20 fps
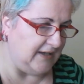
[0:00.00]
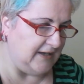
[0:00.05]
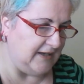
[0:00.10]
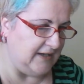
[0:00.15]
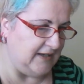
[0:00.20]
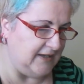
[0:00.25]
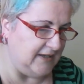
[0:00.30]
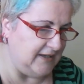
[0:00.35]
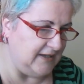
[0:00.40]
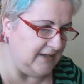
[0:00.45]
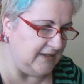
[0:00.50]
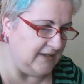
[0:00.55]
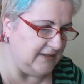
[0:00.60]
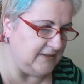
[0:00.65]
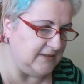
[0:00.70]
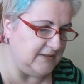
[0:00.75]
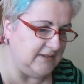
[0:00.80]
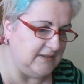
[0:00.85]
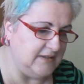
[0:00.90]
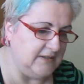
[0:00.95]

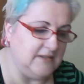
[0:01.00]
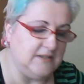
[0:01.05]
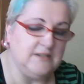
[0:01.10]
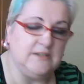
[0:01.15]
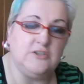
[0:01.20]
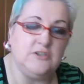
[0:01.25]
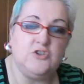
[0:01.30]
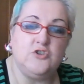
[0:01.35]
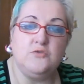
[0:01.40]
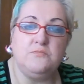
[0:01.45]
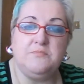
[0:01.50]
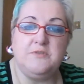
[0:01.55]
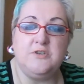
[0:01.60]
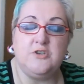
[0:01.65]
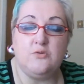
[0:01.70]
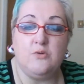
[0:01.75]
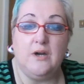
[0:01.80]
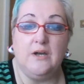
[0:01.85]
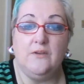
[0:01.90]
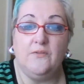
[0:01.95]
There should be
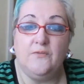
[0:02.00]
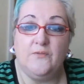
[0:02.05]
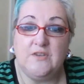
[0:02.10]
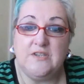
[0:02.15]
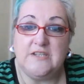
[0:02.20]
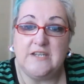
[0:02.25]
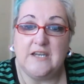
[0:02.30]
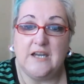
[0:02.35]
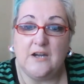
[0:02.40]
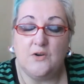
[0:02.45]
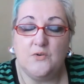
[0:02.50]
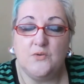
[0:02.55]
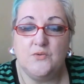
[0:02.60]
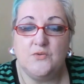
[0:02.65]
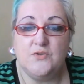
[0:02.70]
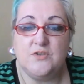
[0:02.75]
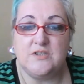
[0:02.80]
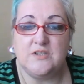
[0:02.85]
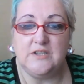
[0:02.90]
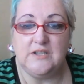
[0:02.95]
12
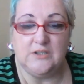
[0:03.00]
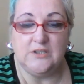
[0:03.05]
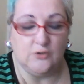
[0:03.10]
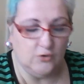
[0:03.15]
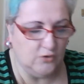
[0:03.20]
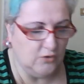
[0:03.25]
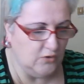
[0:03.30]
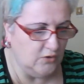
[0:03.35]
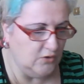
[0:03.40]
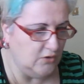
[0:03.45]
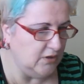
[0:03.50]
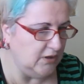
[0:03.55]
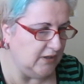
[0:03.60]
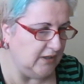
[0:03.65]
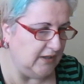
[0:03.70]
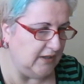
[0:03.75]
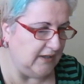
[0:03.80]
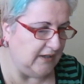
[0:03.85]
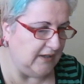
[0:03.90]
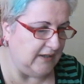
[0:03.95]
videos in all
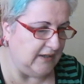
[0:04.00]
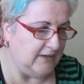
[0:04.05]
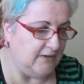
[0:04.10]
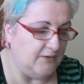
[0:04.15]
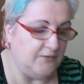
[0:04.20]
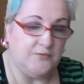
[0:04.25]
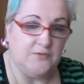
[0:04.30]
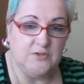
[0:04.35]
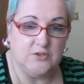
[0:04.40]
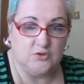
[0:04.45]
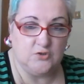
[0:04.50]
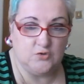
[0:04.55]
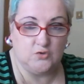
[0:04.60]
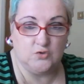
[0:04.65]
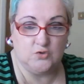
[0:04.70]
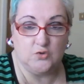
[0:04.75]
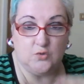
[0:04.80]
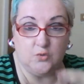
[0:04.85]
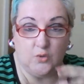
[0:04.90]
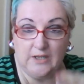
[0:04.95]
for the
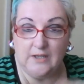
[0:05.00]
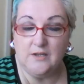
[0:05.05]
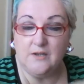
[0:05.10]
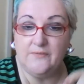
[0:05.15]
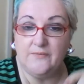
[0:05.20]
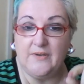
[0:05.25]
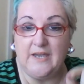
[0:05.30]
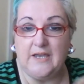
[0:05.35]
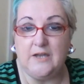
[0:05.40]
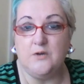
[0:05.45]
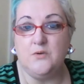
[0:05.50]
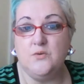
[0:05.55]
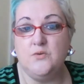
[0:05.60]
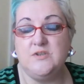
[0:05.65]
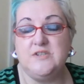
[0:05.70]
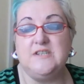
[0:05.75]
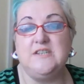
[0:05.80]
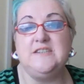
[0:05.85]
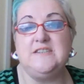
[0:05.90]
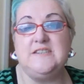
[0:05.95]
12
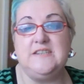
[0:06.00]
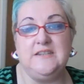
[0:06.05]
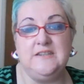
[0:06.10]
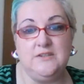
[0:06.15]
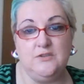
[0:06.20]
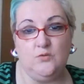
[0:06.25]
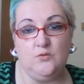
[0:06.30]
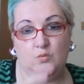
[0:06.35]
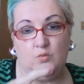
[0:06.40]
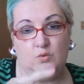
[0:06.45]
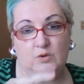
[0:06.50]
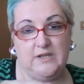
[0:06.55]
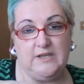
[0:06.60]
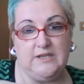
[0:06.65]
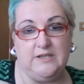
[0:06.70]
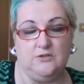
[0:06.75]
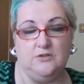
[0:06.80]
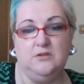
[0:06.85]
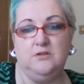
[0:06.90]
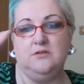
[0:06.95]
houses in the
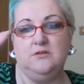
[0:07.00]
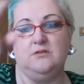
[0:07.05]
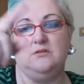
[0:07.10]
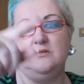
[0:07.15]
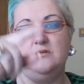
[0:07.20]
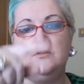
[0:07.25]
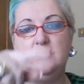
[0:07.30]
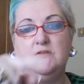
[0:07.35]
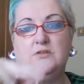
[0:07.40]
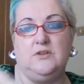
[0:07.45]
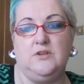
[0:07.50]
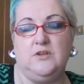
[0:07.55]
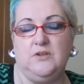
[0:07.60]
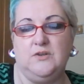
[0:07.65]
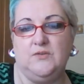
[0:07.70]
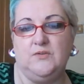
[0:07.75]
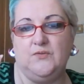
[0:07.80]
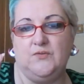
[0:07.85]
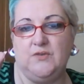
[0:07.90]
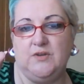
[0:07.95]
wheel
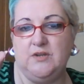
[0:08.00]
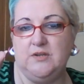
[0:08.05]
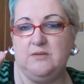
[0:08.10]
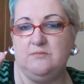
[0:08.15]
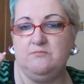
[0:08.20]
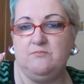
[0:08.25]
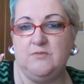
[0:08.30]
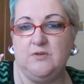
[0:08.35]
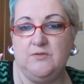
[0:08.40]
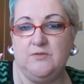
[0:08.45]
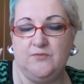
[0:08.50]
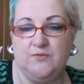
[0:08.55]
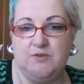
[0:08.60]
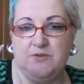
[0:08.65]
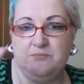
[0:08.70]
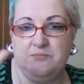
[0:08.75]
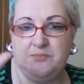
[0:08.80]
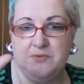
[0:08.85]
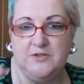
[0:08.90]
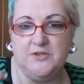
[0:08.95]
of
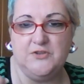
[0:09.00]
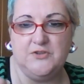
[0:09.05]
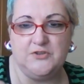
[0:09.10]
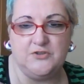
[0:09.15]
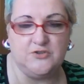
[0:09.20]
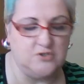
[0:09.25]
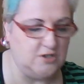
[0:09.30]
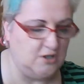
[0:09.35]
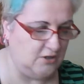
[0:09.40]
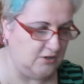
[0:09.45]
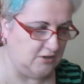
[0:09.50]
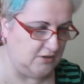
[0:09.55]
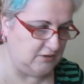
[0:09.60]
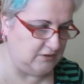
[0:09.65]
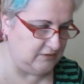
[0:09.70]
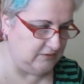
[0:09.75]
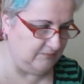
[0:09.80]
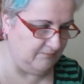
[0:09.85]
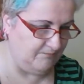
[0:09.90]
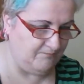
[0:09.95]
the birth
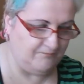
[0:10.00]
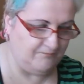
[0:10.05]
chart,